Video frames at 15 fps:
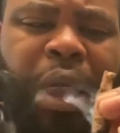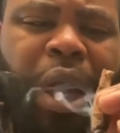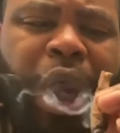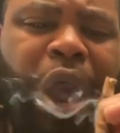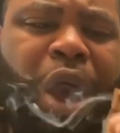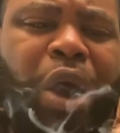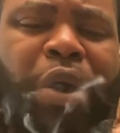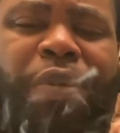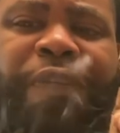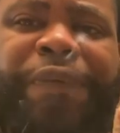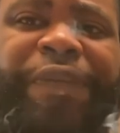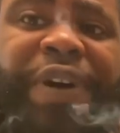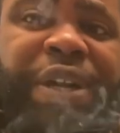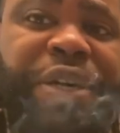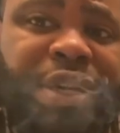all
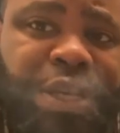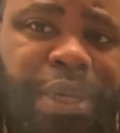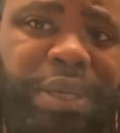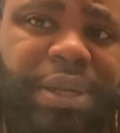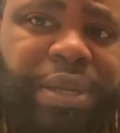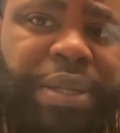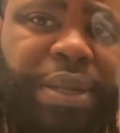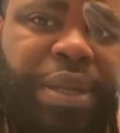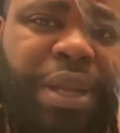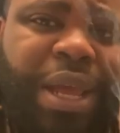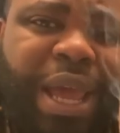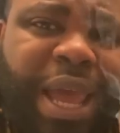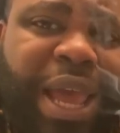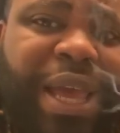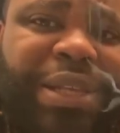fun
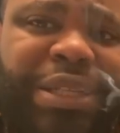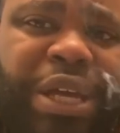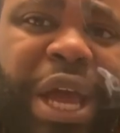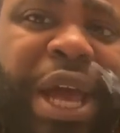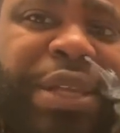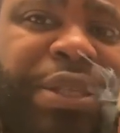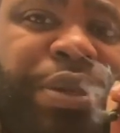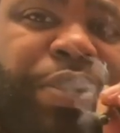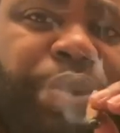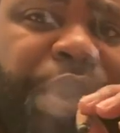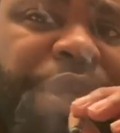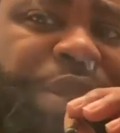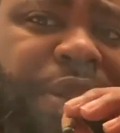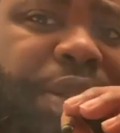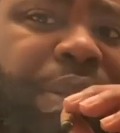has
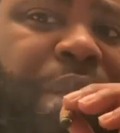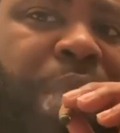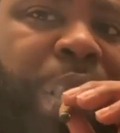consequences.